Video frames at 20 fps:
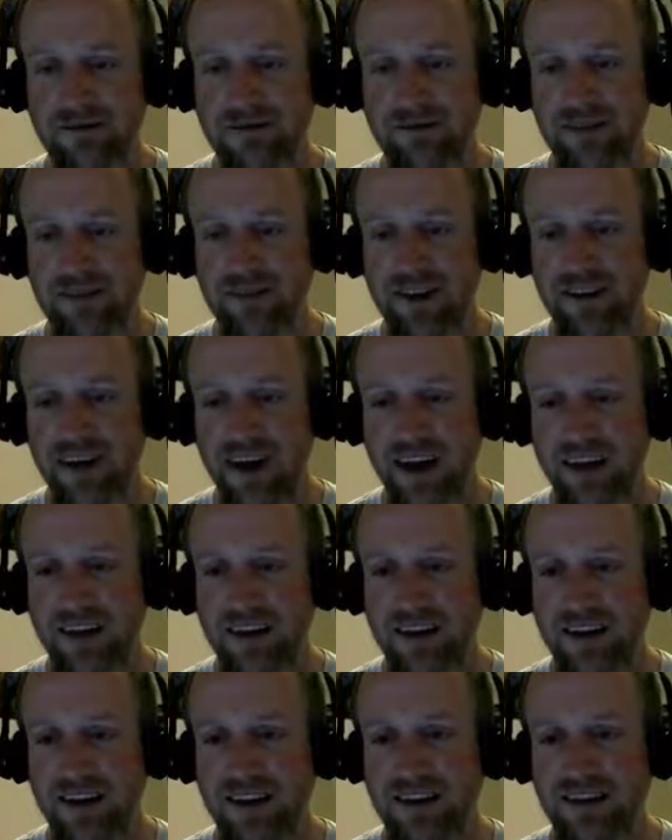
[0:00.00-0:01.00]

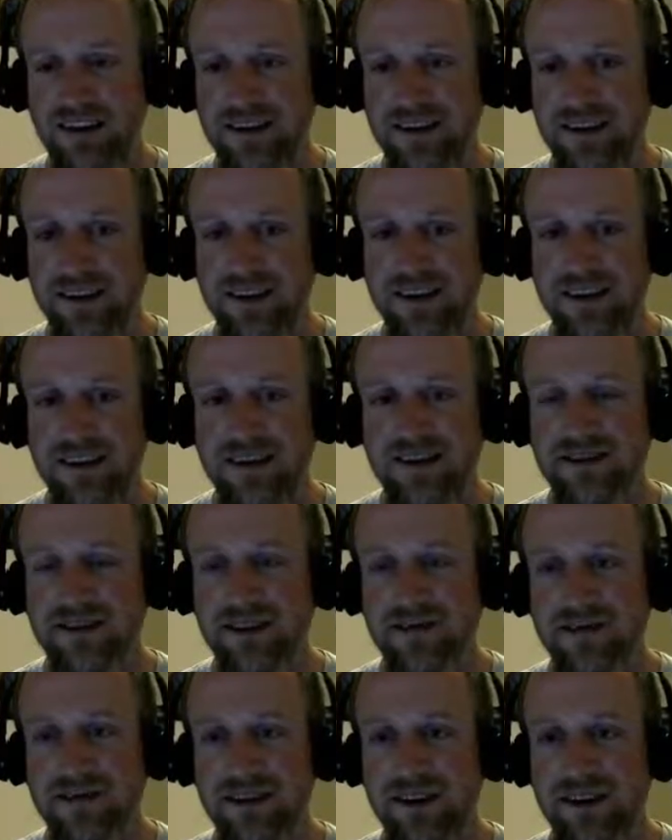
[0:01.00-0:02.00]
Metallica or
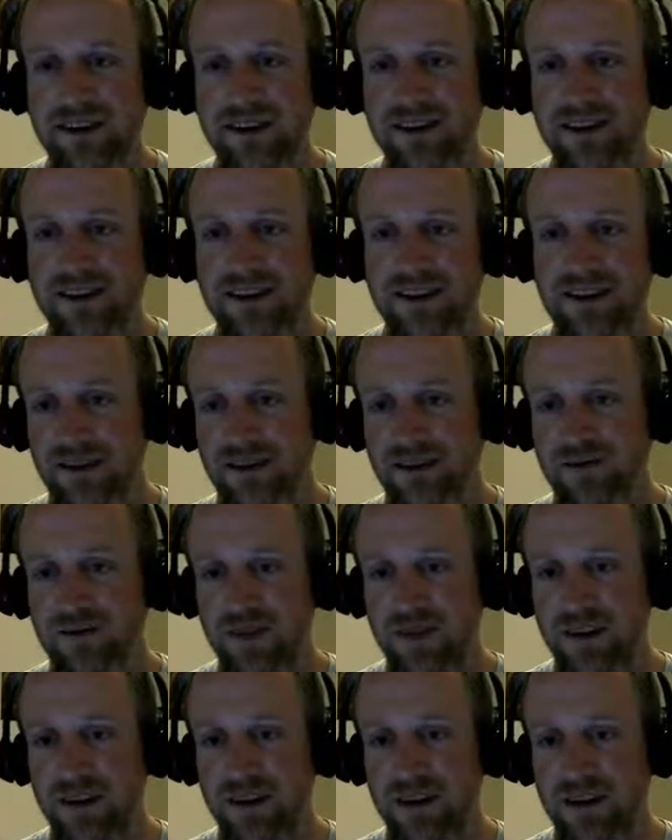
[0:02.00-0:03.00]
something.
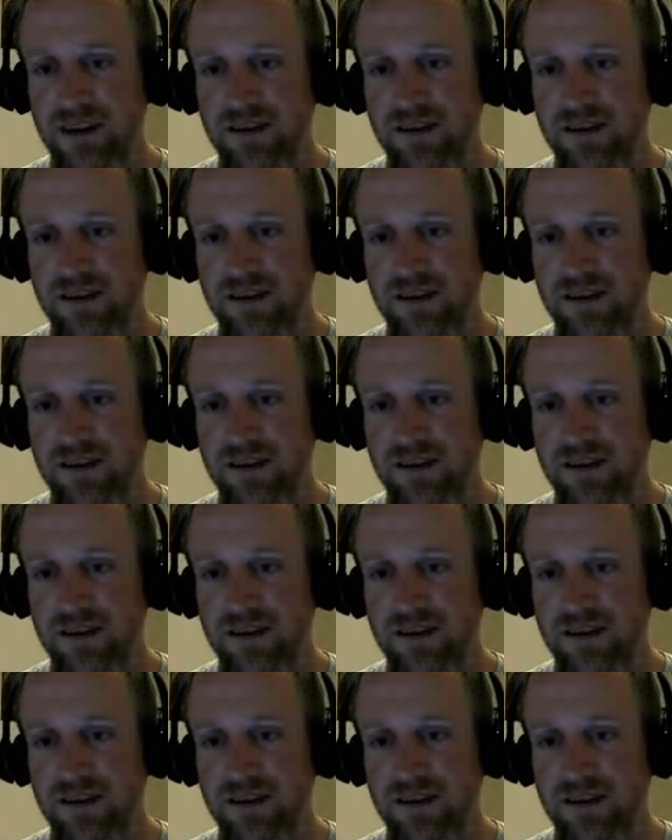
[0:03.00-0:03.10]
Probably think